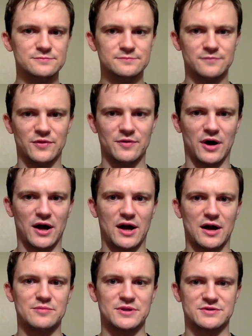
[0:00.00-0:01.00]
the
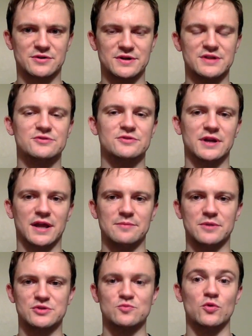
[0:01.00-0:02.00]
hobbits are entering a
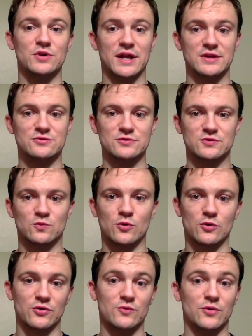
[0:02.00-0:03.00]
much more dangerous
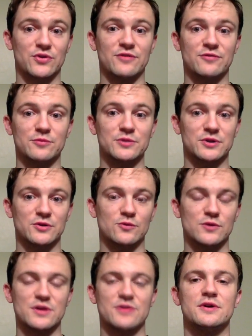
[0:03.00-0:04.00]
world than what they're familiar
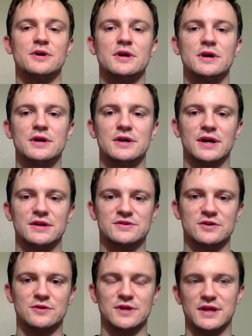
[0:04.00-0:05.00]
with. And
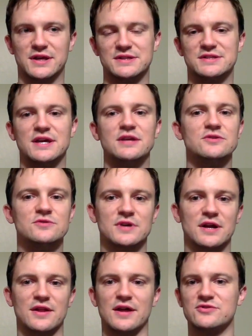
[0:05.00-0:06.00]
so it continues
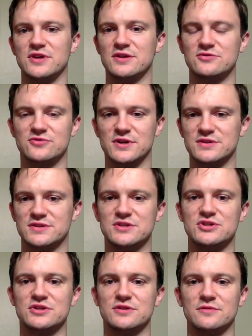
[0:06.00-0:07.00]
kind of that
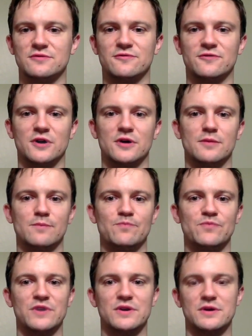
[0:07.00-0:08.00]
transition from,
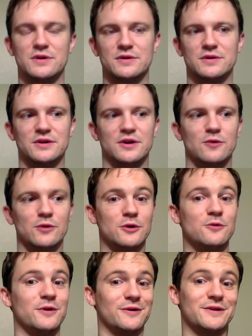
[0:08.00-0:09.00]
you know, we're
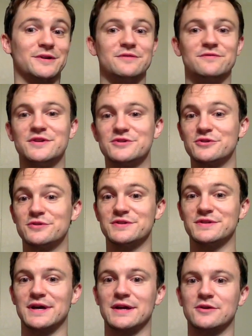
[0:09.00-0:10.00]
going on an adventure,
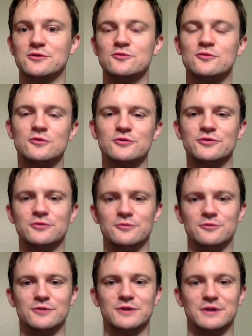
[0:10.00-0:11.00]
isn't that cool,
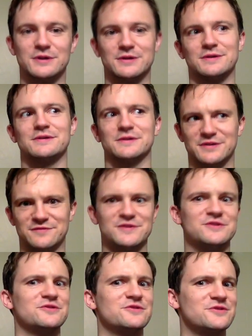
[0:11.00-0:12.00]
to
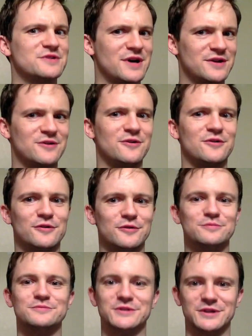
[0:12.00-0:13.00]
adventures are not
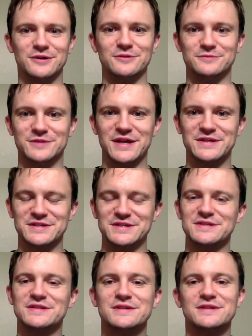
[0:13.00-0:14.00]
all, you know,
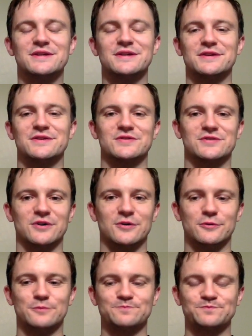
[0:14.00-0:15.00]
daisies. So